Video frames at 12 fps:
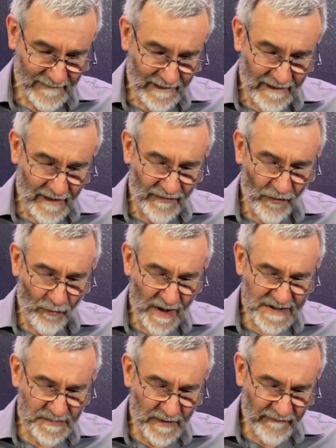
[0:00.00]
The
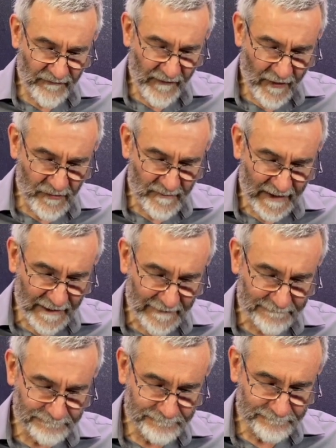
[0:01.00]
watchmen found me,
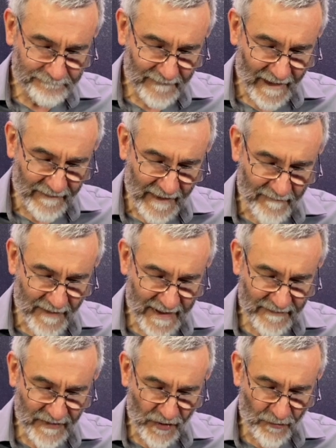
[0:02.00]
and they made
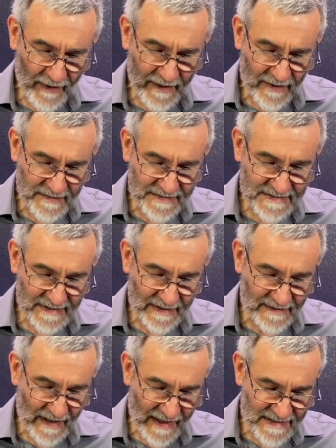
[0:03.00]
their rounds
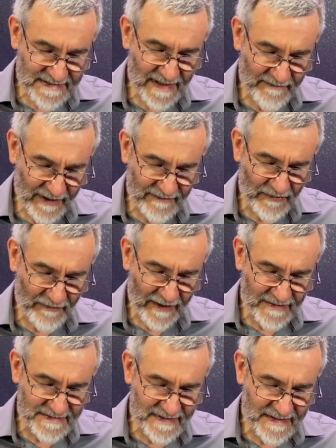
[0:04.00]
in
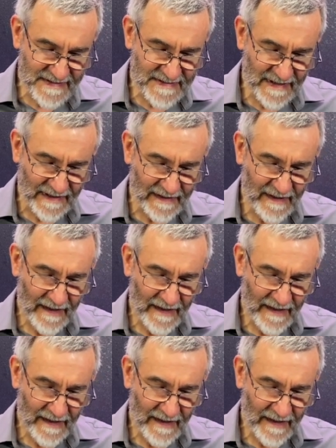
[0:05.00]
the city.